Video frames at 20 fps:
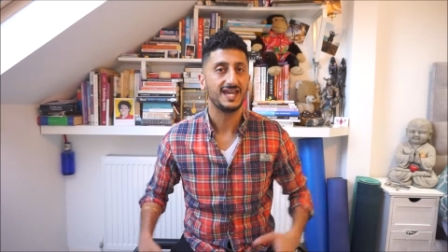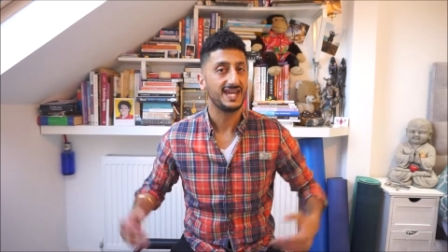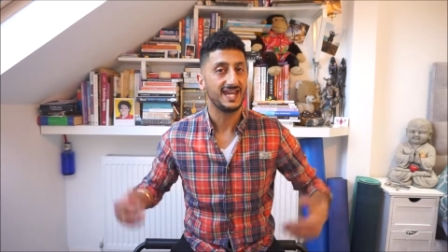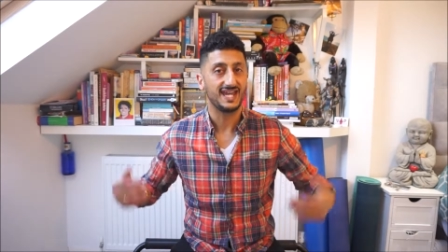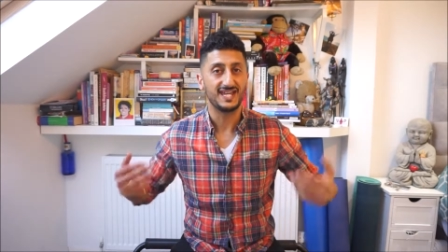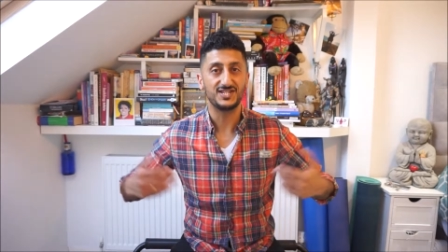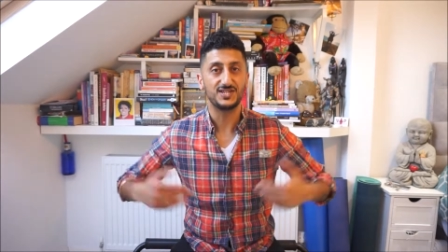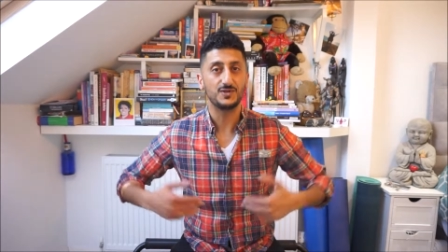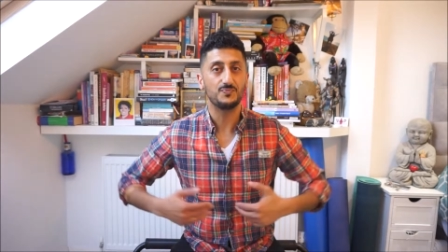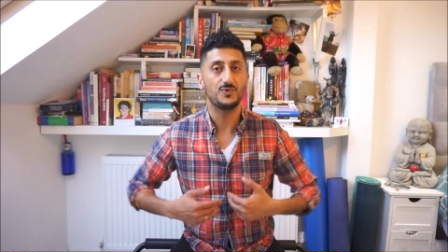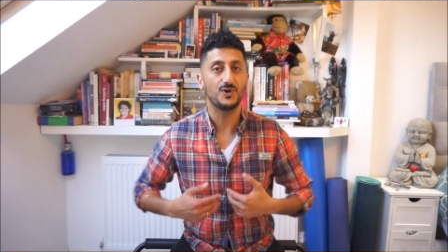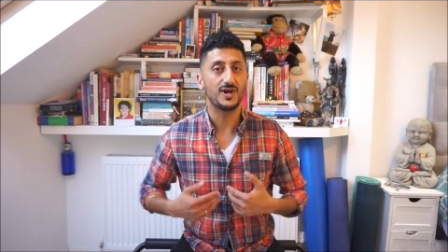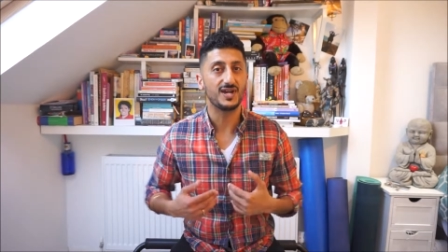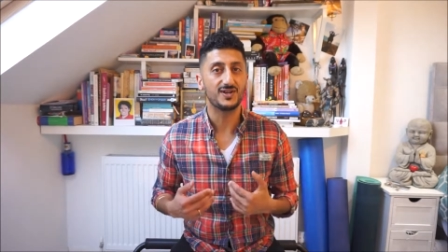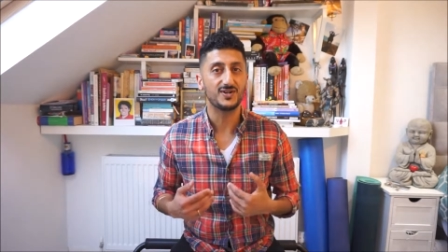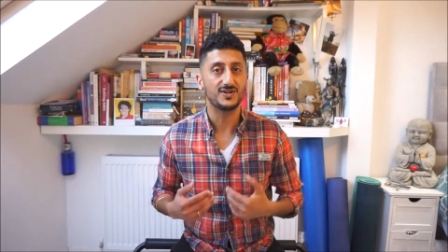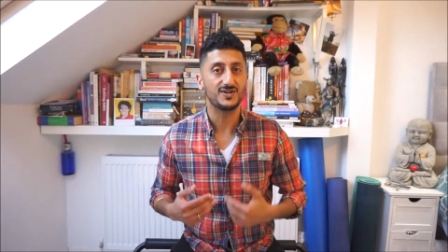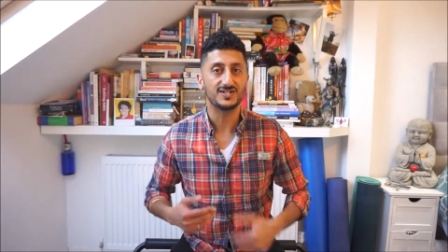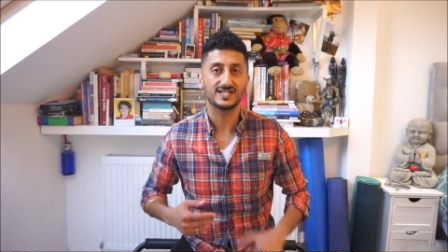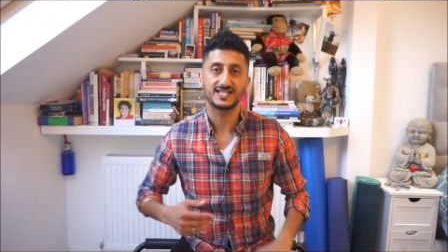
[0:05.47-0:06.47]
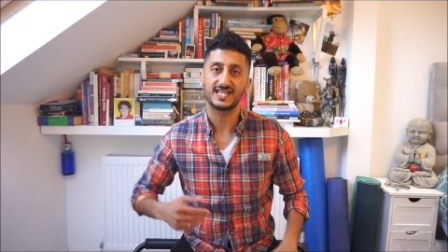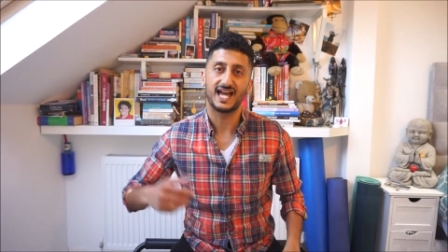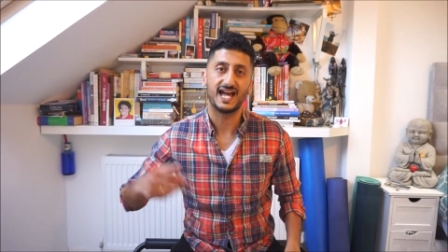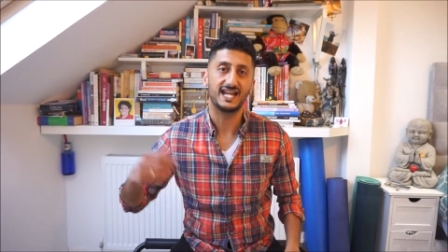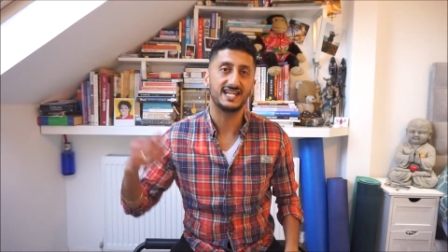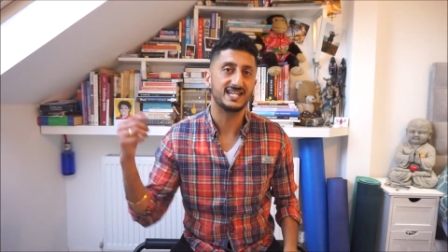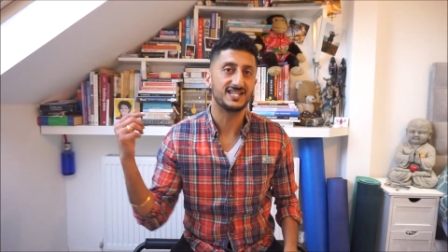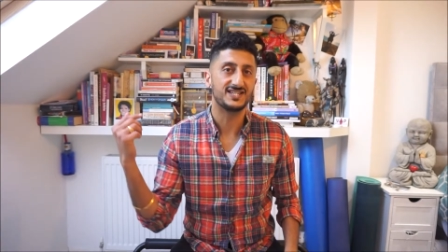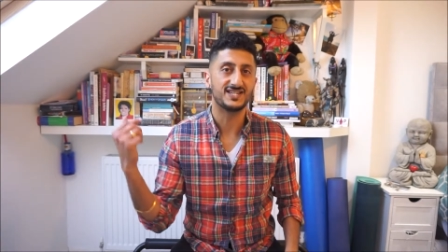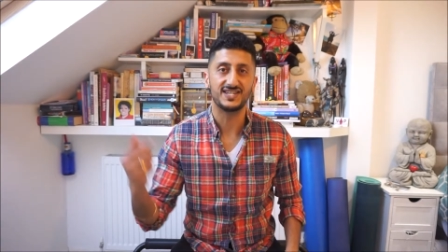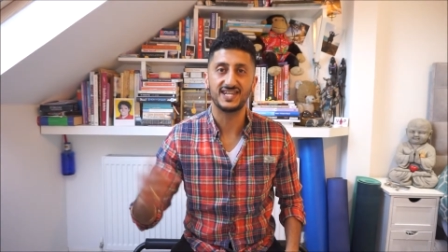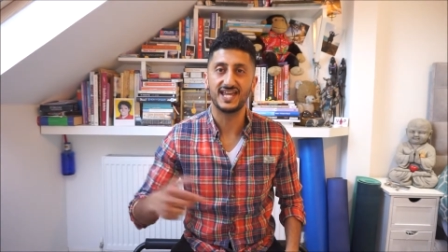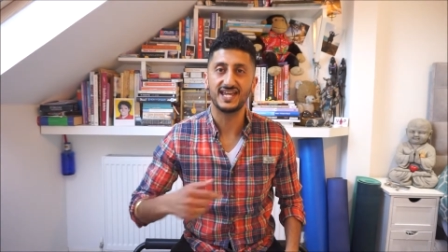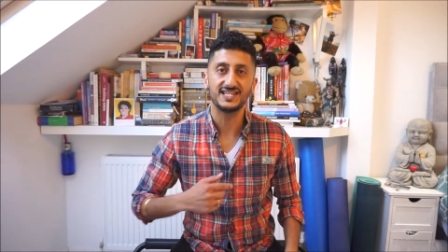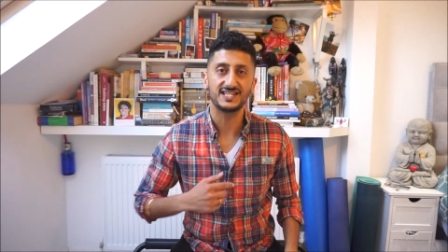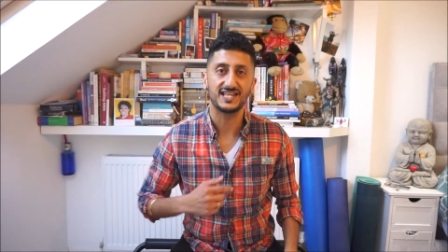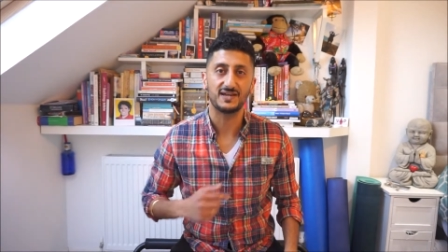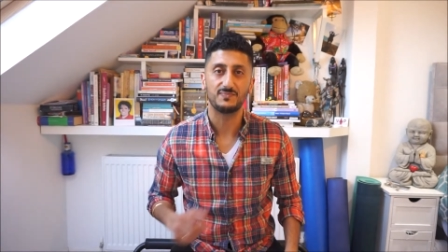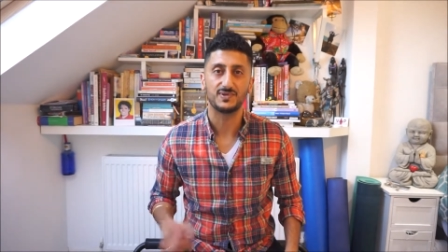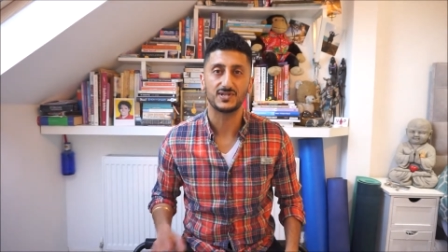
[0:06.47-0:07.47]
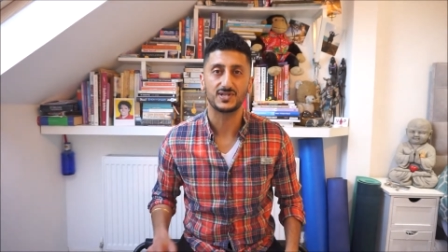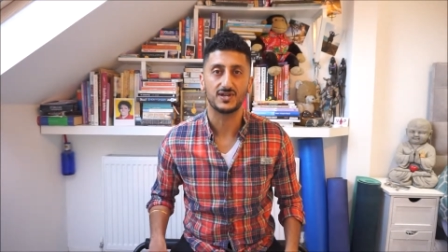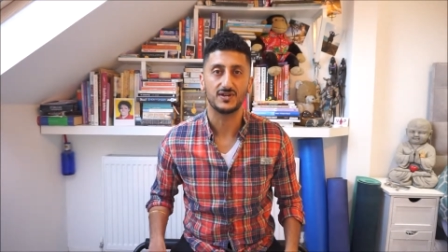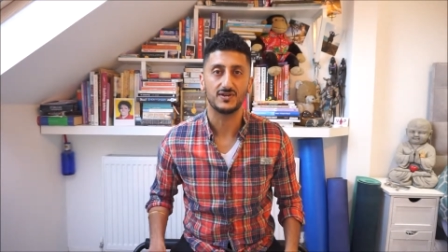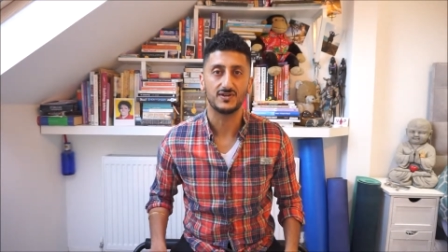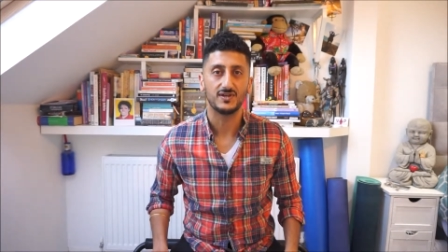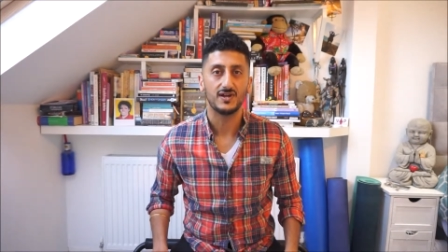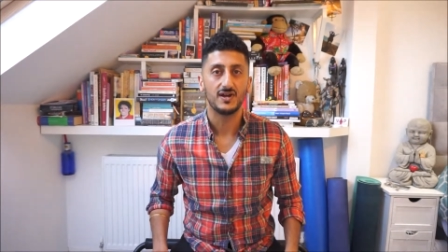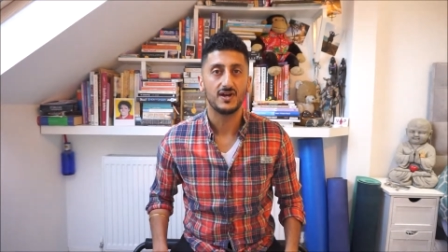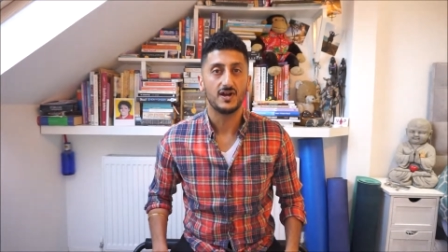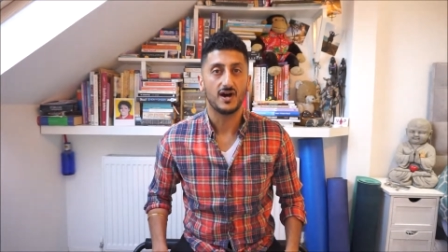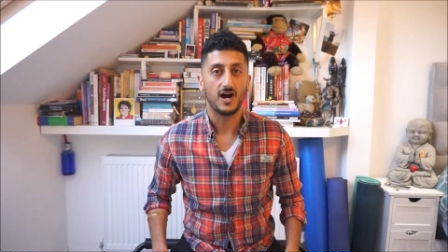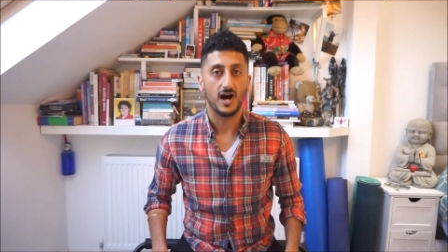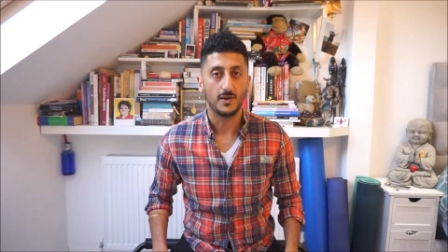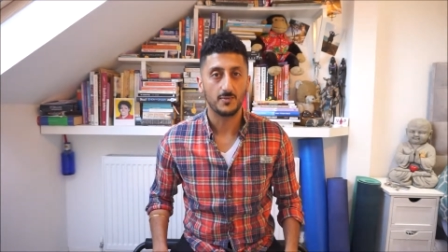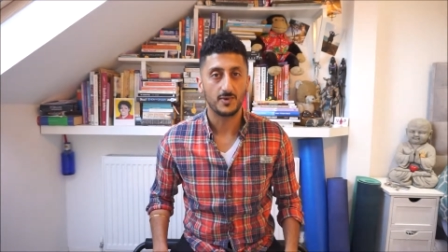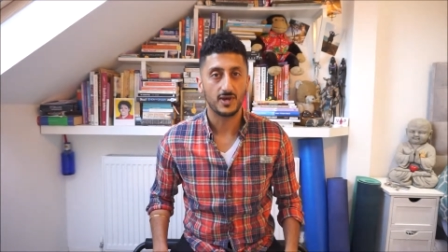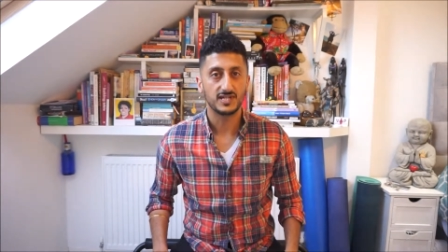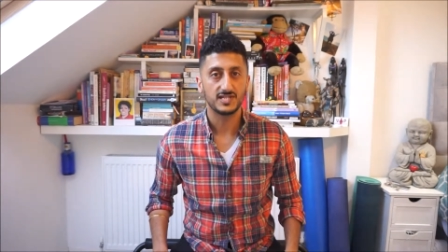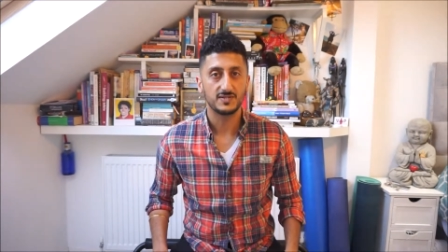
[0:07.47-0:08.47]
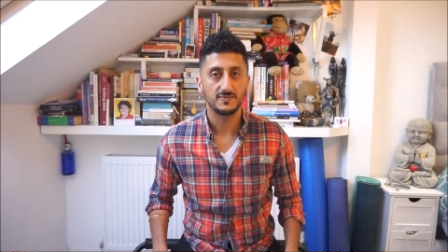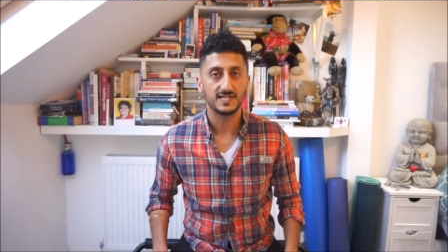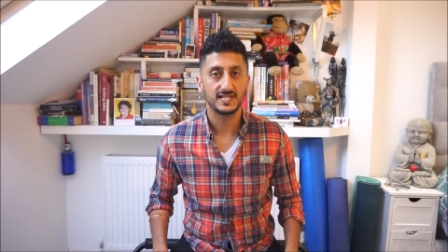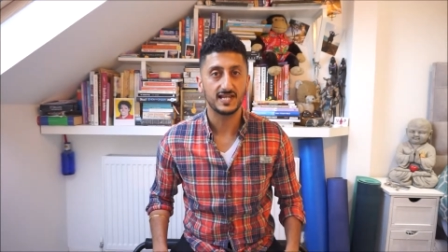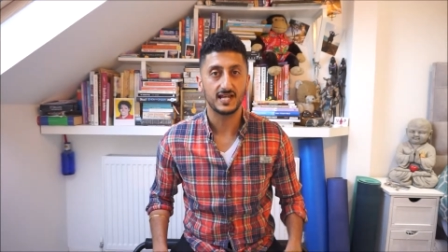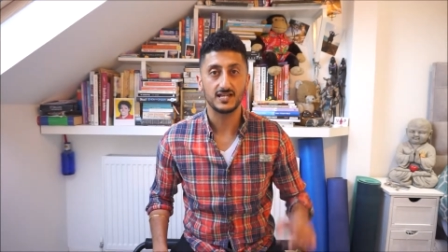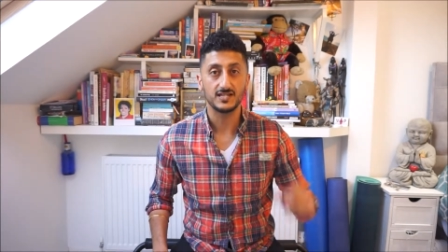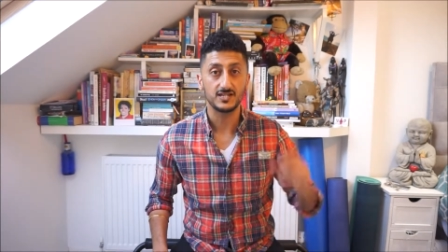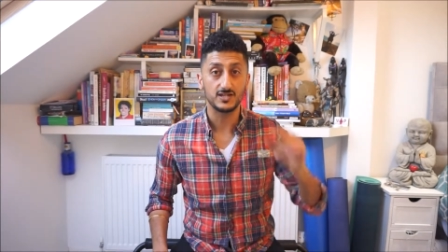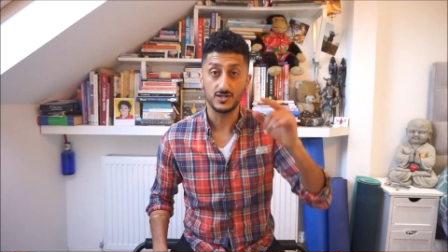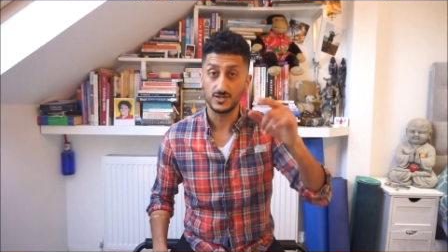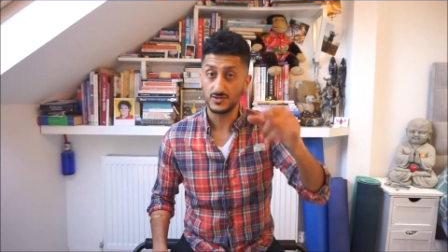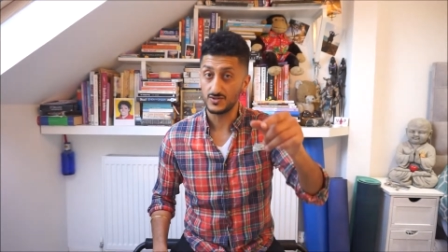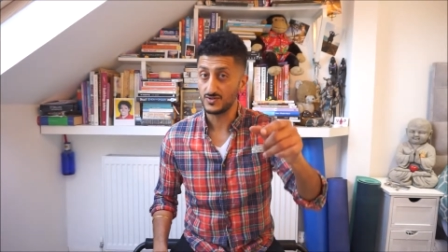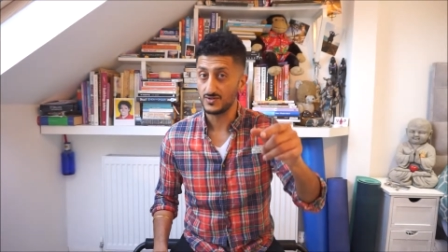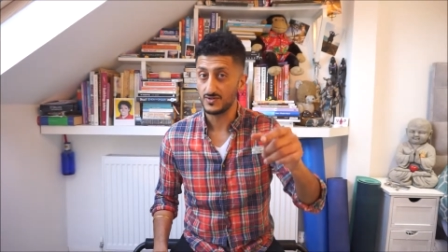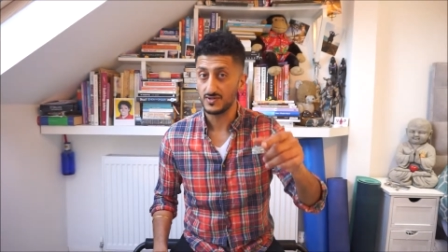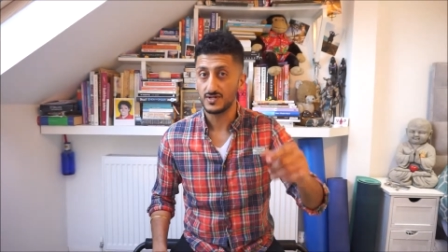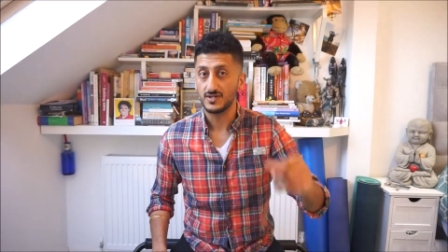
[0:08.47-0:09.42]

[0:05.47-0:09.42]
It's your boy Kooks, and in today's episode, I'm going to be telling you